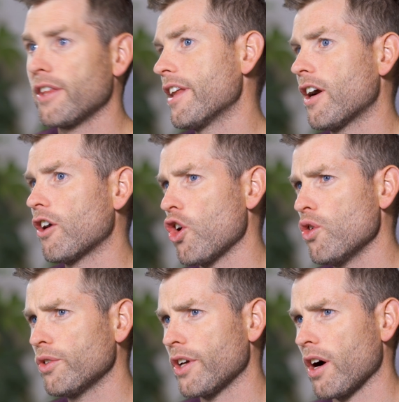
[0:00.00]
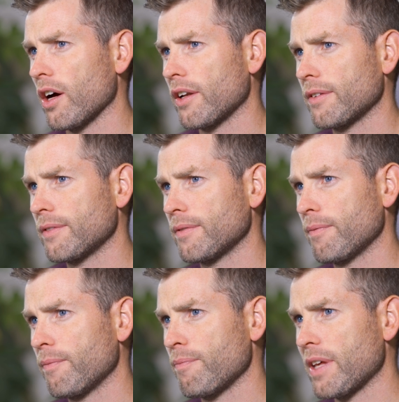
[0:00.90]
than our own God?
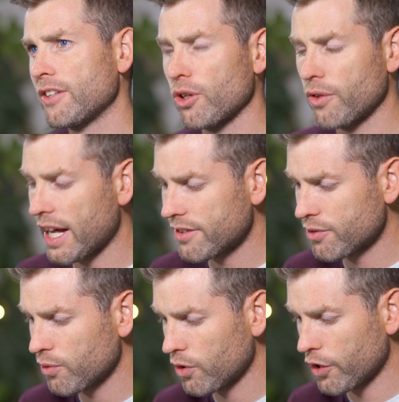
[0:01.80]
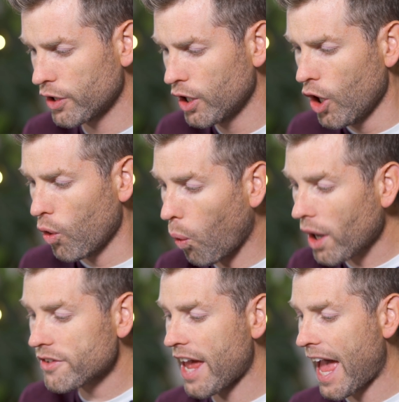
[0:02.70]
And so that's
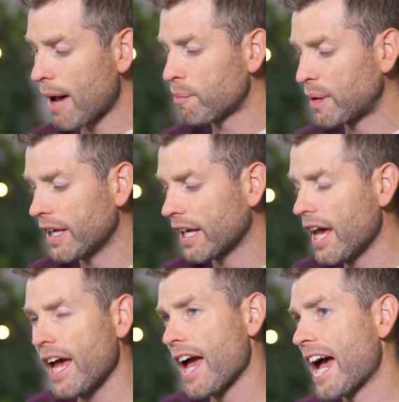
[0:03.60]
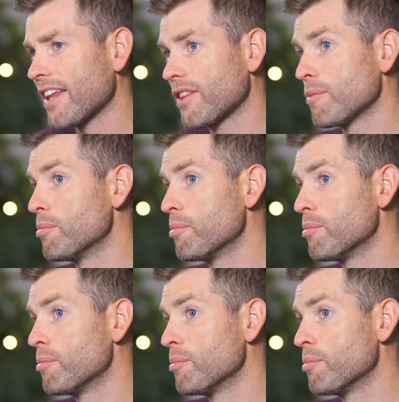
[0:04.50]
what's happening at the